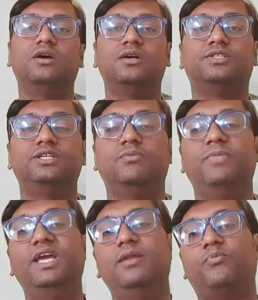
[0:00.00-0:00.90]
See, the
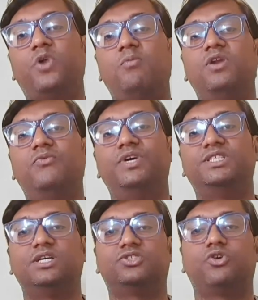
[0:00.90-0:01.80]
main problem which
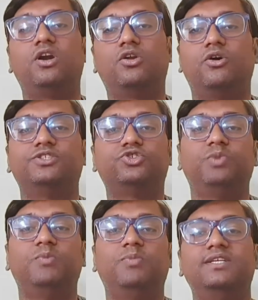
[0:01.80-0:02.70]
salt causes to
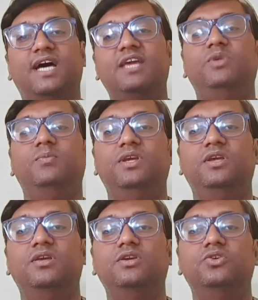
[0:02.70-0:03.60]
people is high BP.
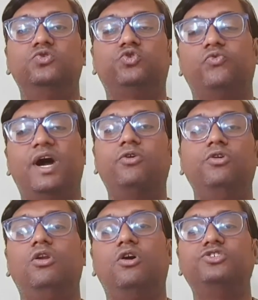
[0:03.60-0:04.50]
So why don't
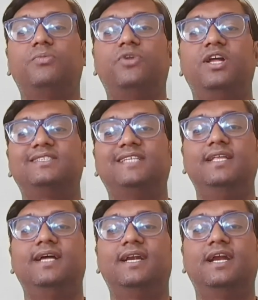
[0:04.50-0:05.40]
you launch your product saying
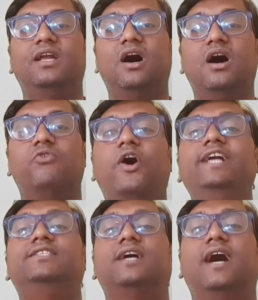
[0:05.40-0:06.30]
that it
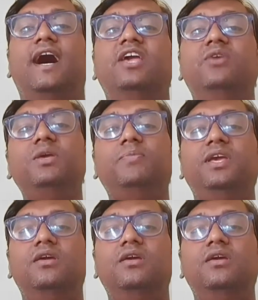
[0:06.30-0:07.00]
avoids high BP?